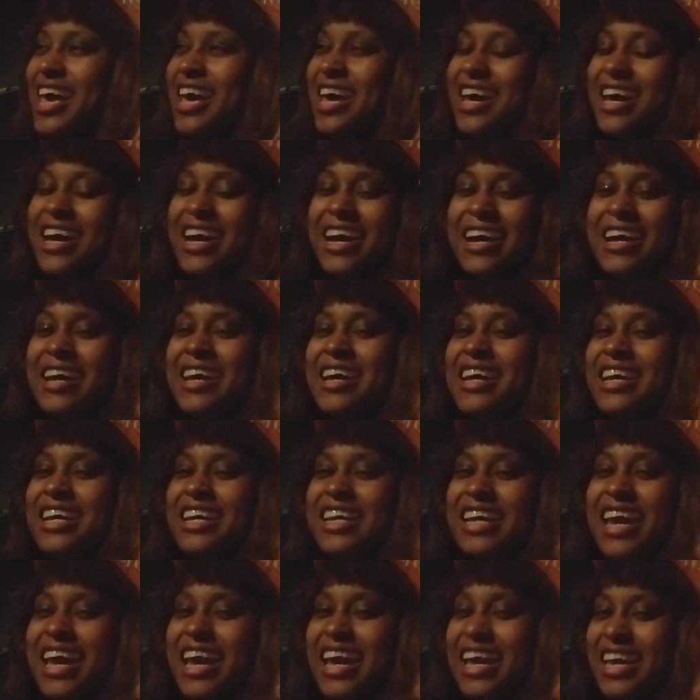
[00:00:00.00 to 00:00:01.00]

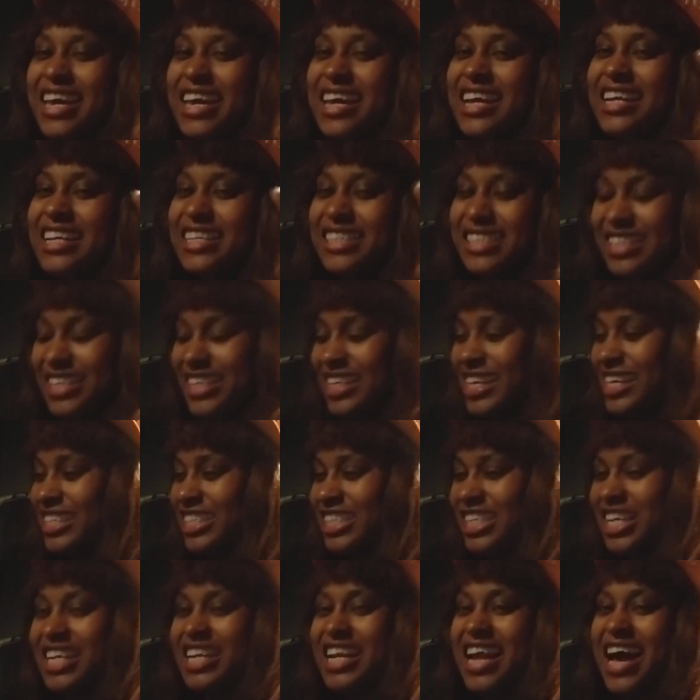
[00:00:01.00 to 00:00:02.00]
yeah he, he
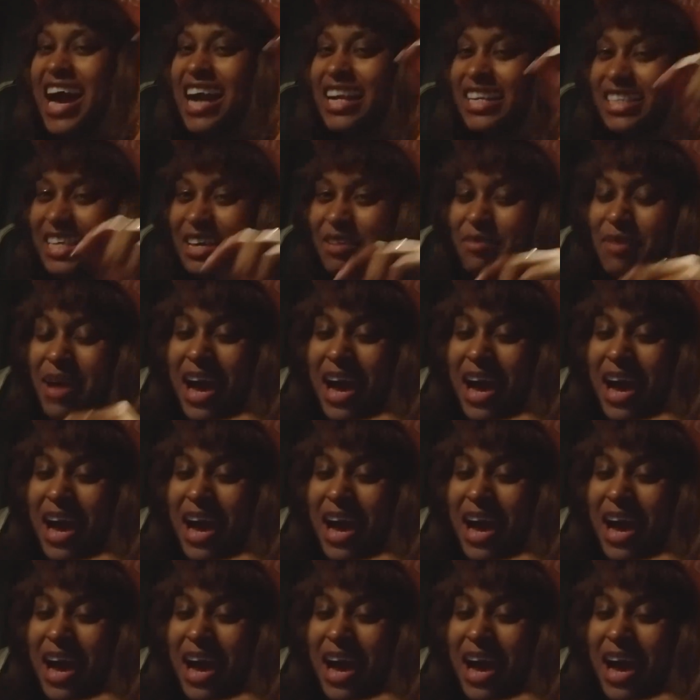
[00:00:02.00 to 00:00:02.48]
she knocked him